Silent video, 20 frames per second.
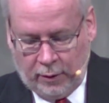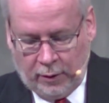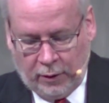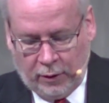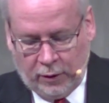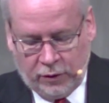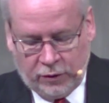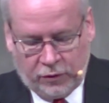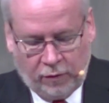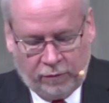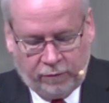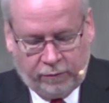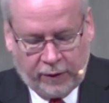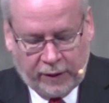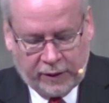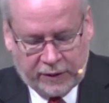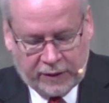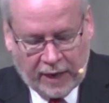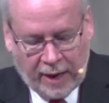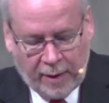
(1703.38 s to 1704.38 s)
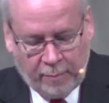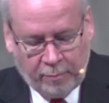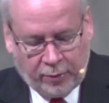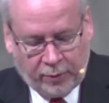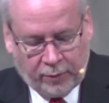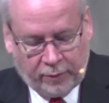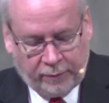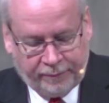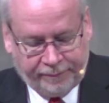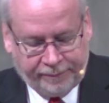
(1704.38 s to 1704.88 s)
So, for
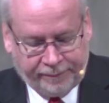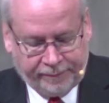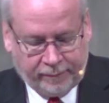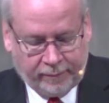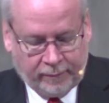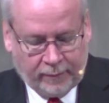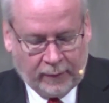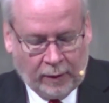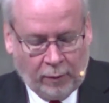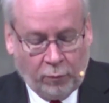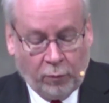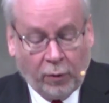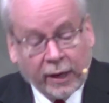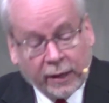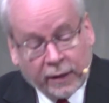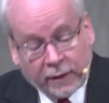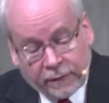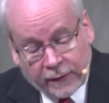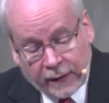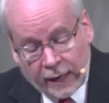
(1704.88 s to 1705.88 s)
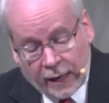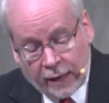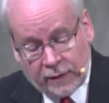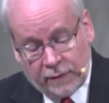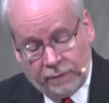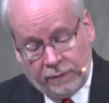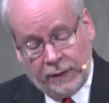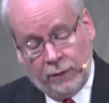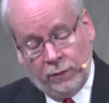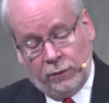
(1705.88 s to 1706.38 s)
example, right at the end
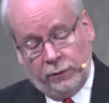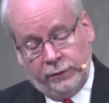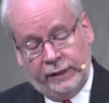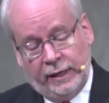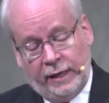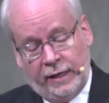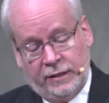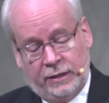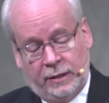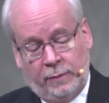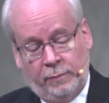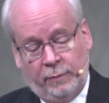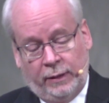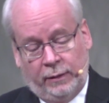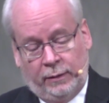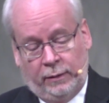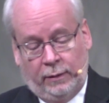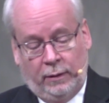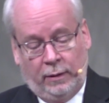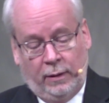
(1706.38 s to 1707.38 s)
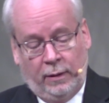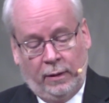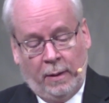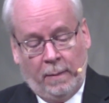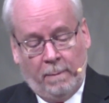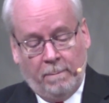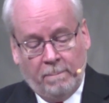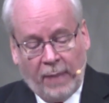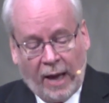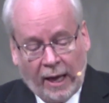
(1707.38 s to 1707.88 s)
of the Old Testament,
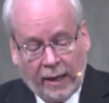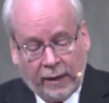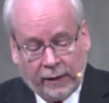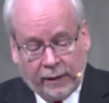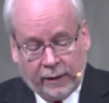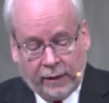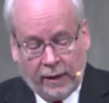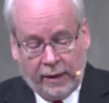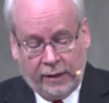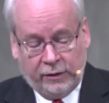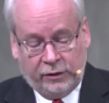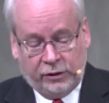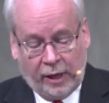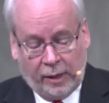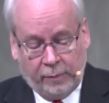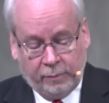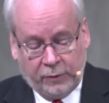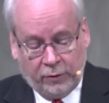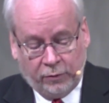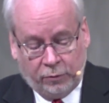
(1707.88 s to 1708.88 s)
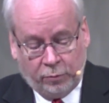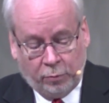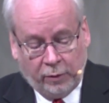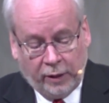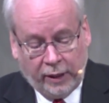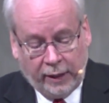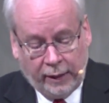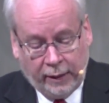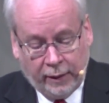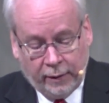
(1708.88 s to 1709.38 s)
Malachi chapter
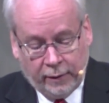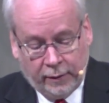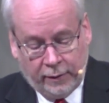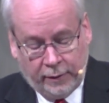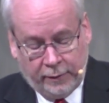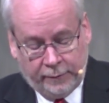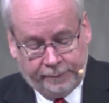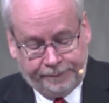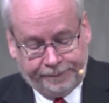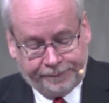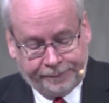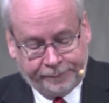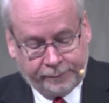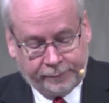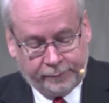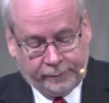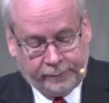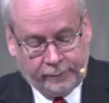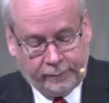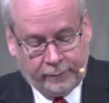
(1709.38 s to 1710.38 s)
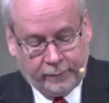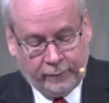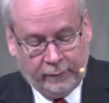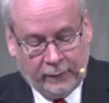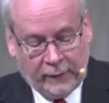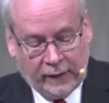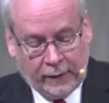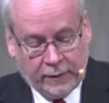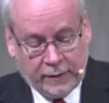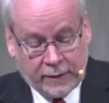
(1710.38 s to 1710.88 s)
3
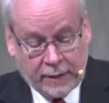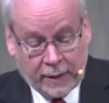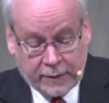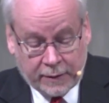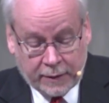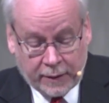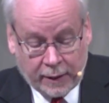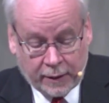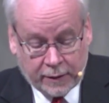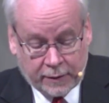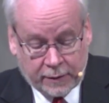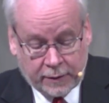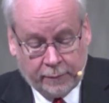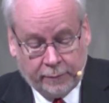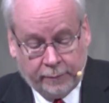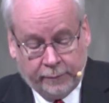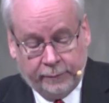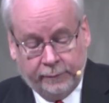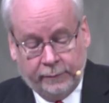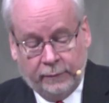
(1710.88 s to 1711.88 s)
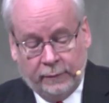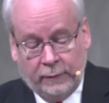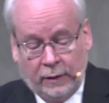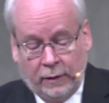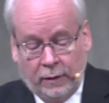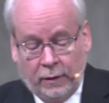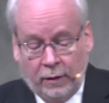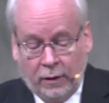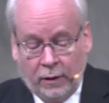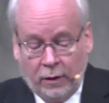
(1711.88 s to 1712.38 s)
says this,
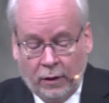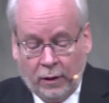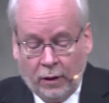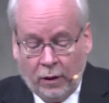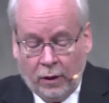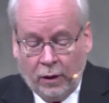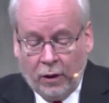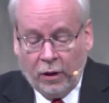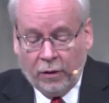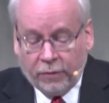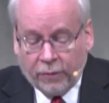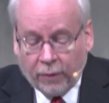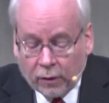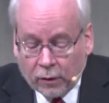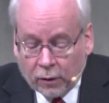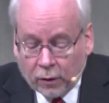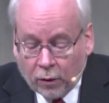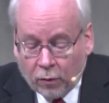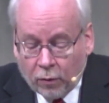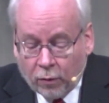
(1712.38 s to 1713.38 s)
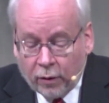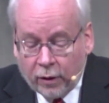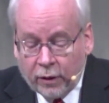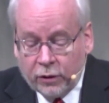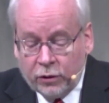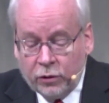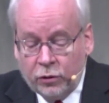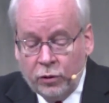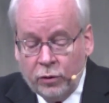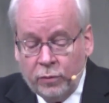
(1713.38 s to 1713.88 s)
"The Lord
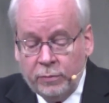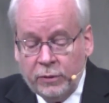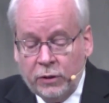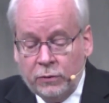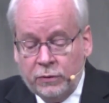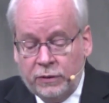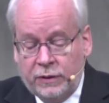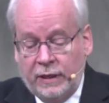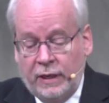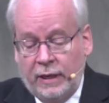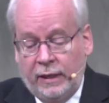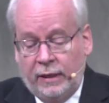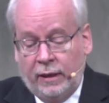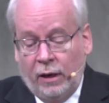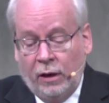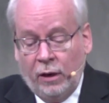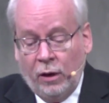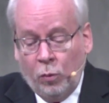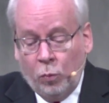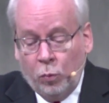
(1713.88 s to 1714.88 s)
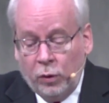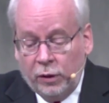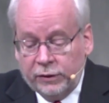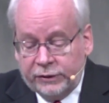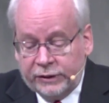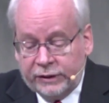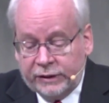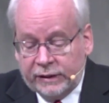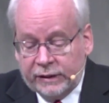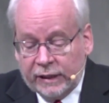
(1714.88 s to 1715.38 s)
whom you seek will
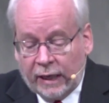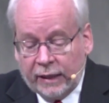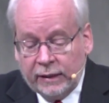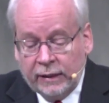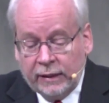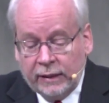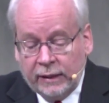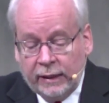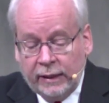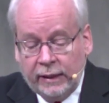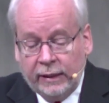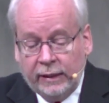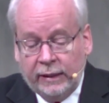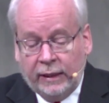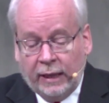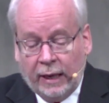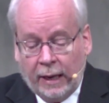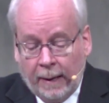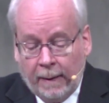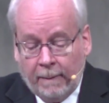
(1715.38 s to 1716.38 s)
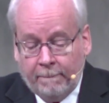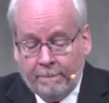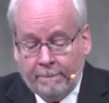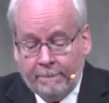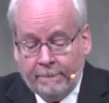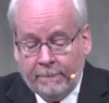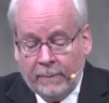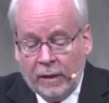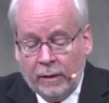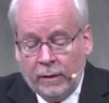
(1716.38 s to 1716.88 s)
suddenly
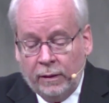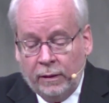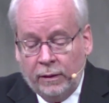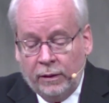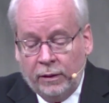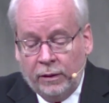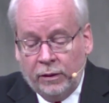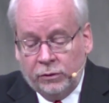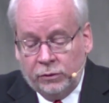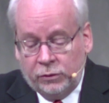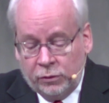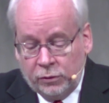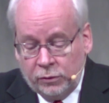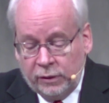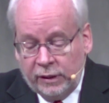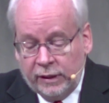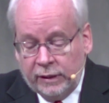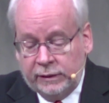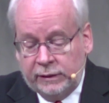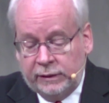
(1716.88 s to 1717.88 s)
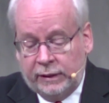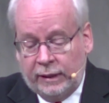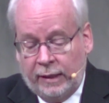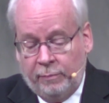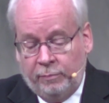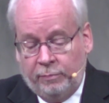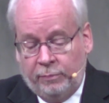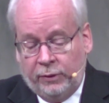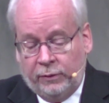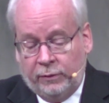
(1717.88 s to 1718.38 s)
come to his
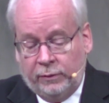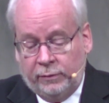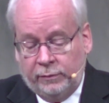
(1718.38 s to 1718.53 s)
temple.